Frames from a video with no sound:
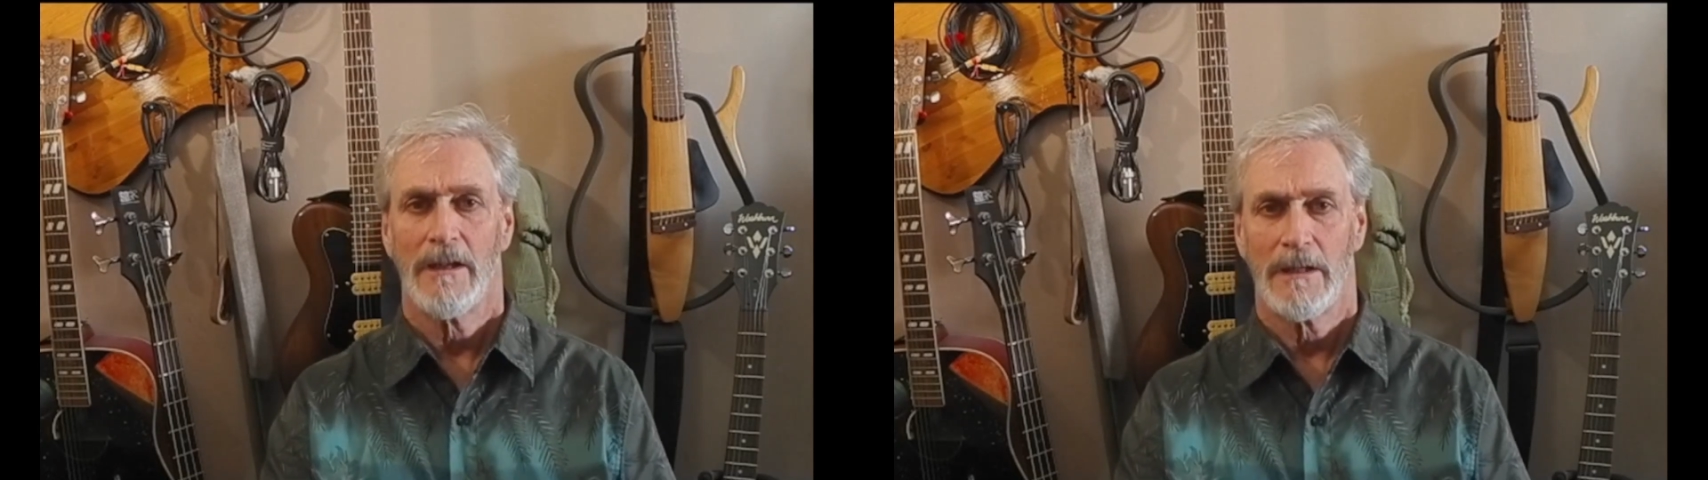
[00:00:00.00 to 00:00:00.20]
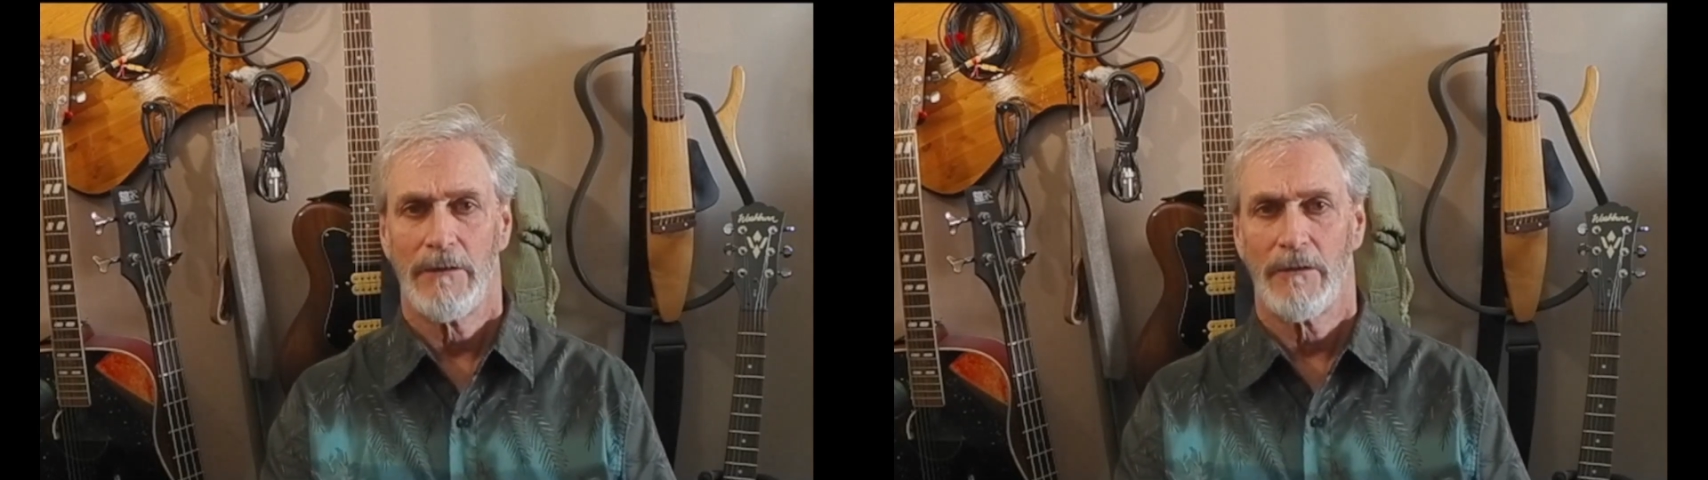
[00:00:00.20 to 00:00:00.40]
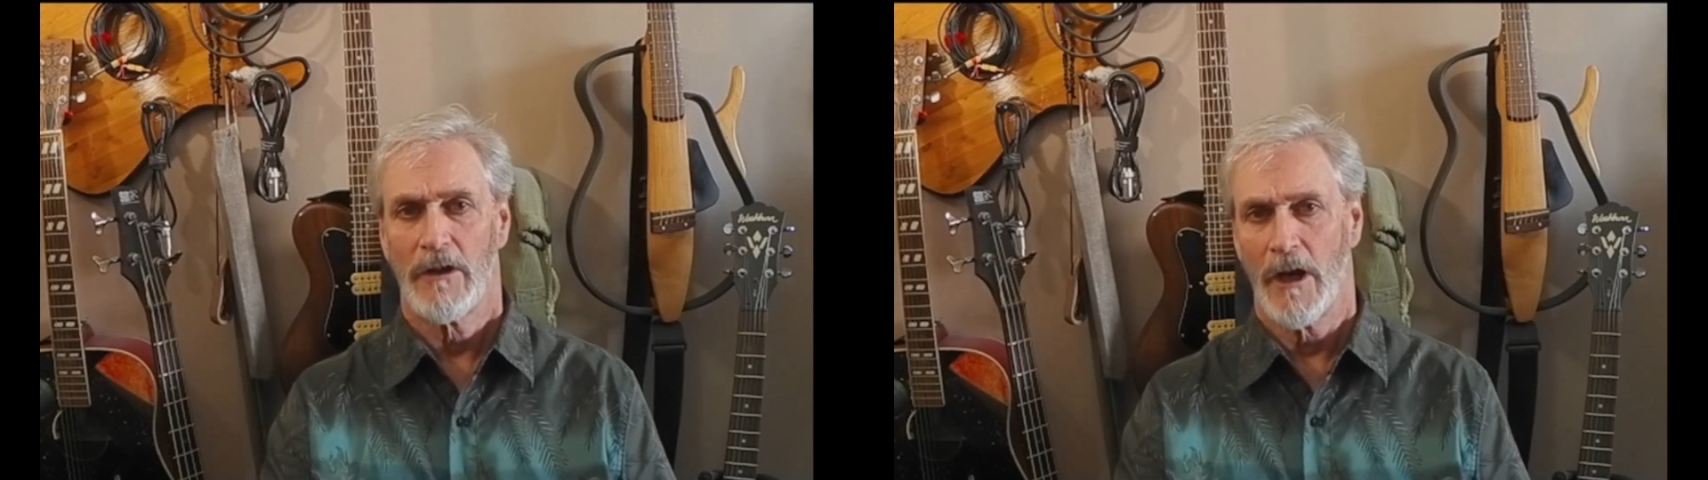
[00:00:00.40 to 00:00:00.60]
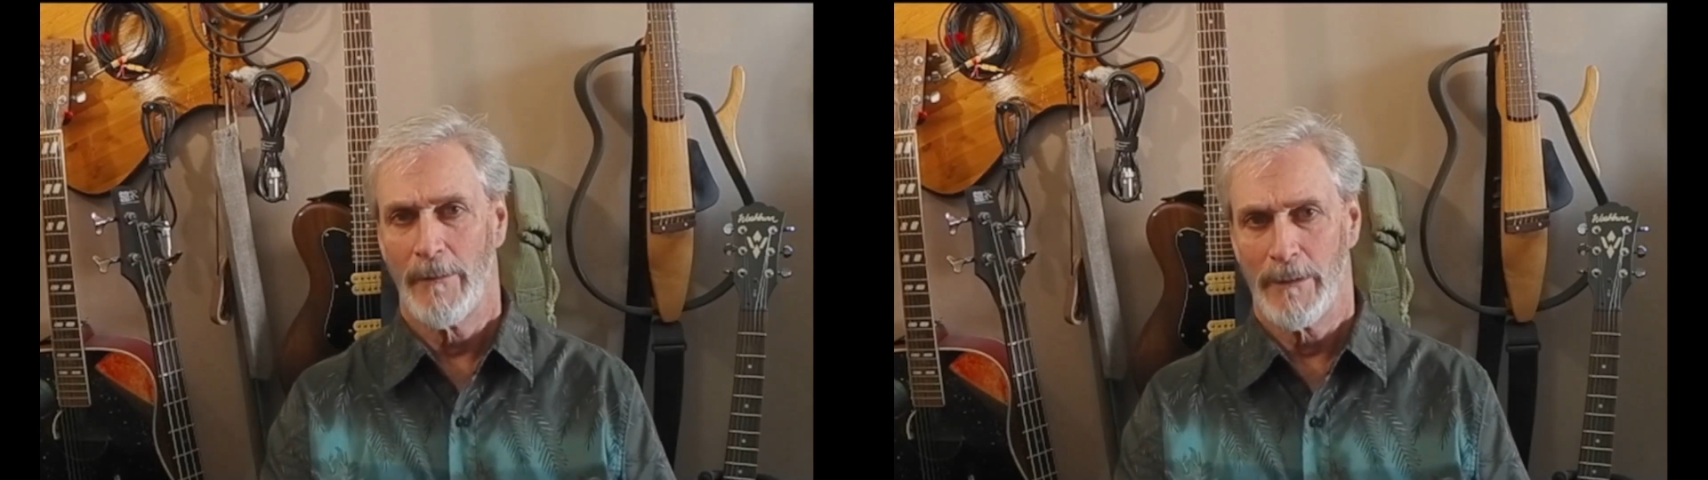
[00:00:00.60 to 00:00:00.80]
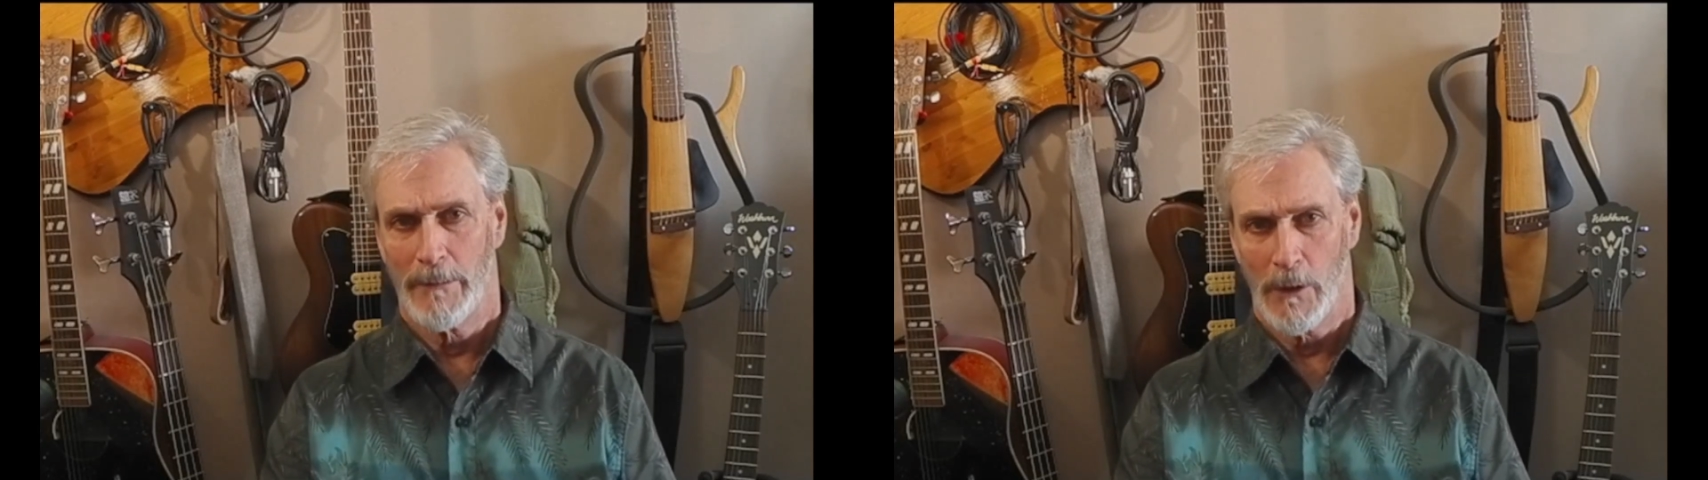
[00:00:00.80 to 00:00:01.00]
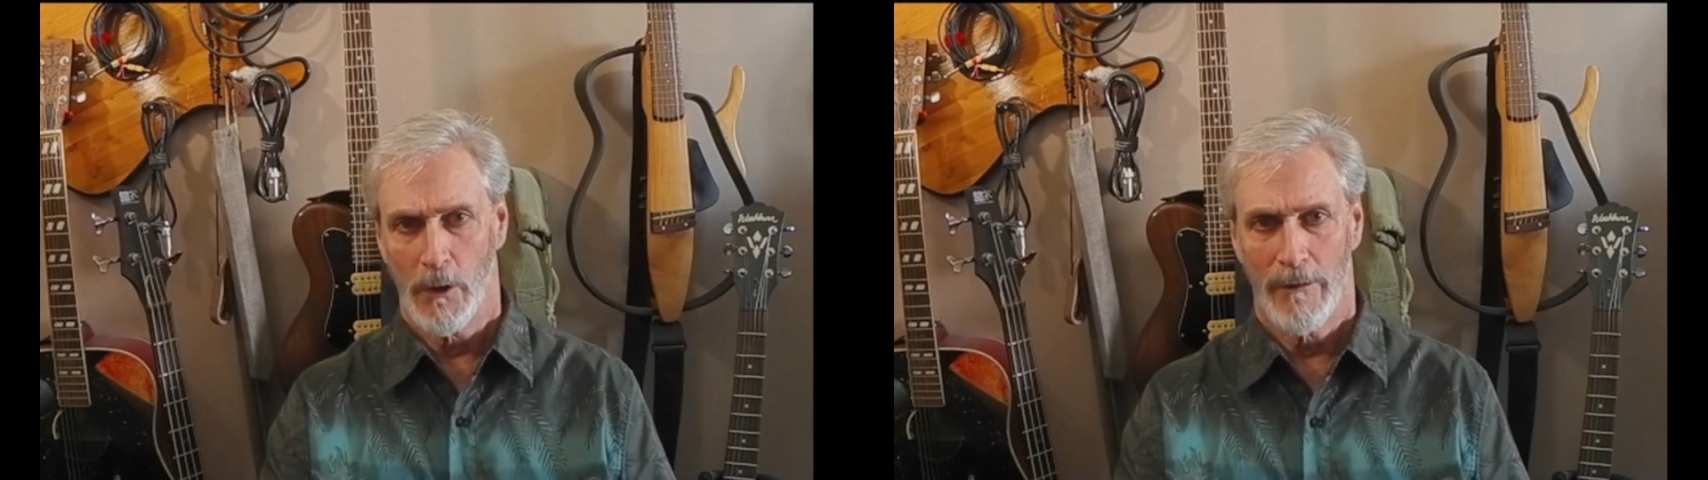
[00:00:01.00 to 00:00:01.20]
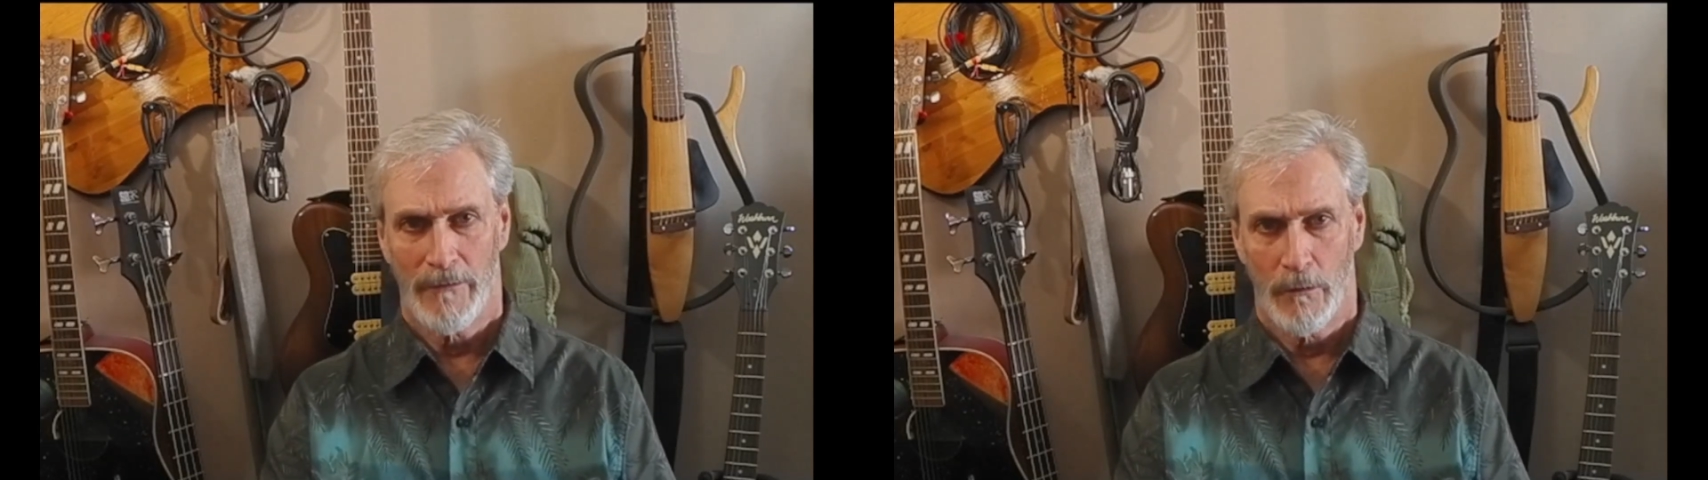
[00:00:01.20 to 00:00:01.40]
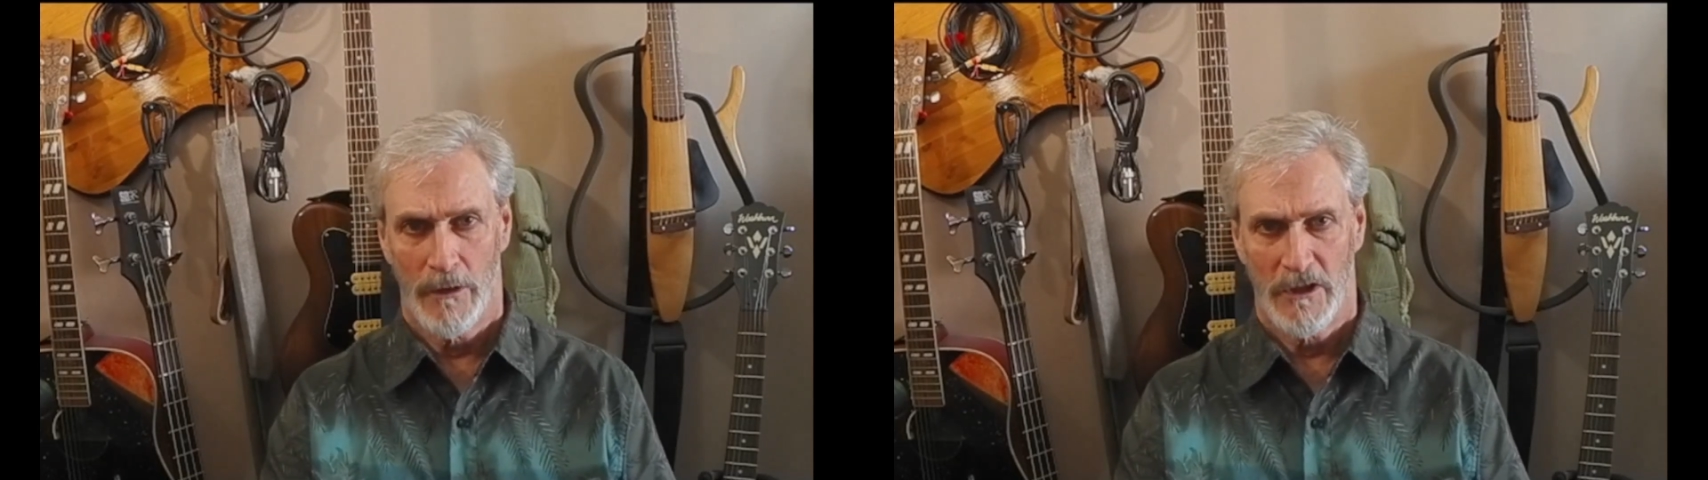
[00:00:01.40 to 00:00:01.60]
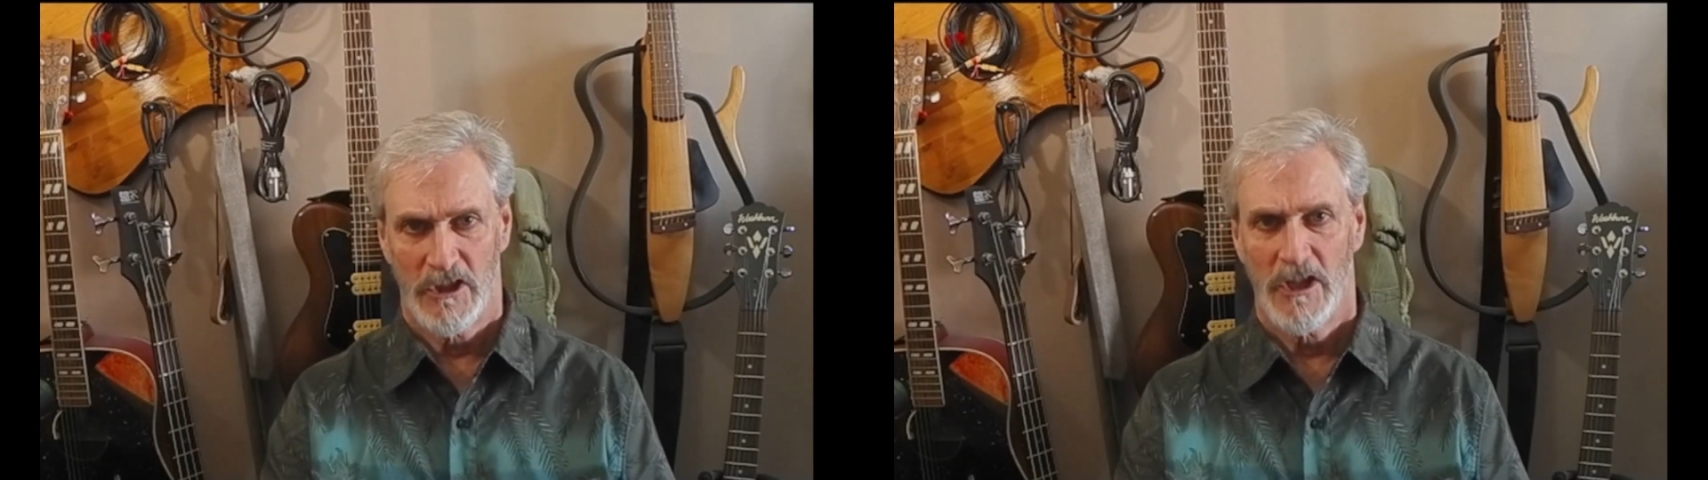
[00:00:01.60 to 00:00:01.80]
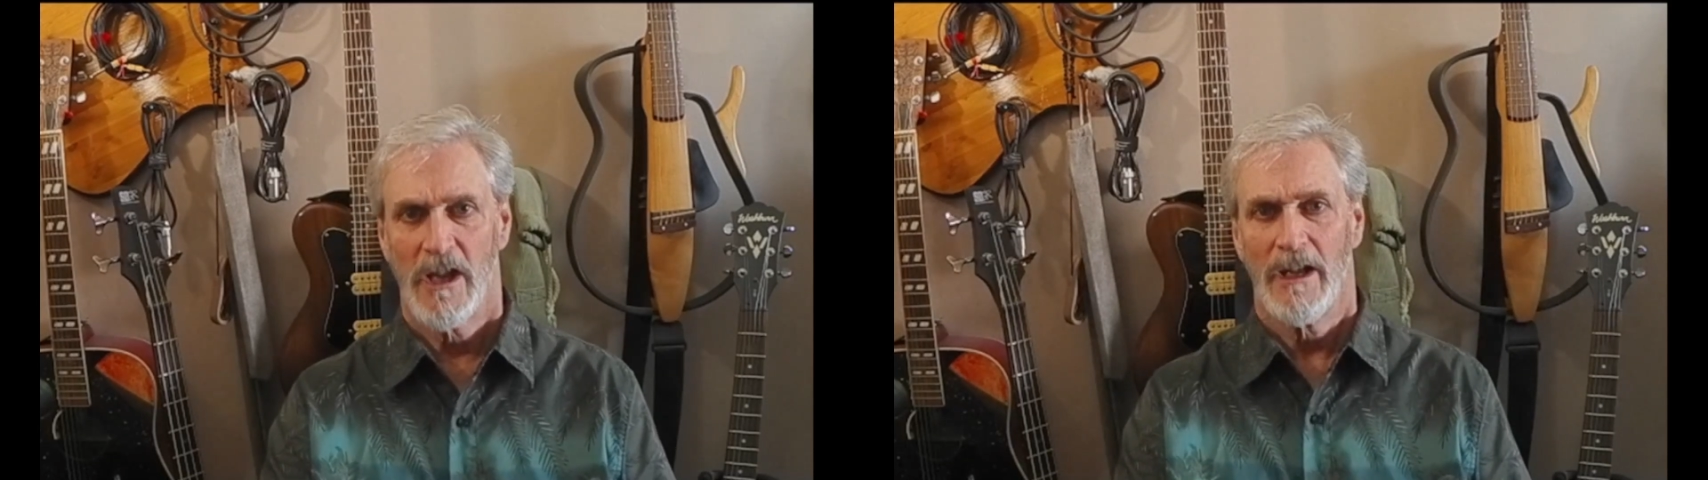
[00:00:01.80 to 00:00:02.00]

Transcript: Leave a comment below if you wish,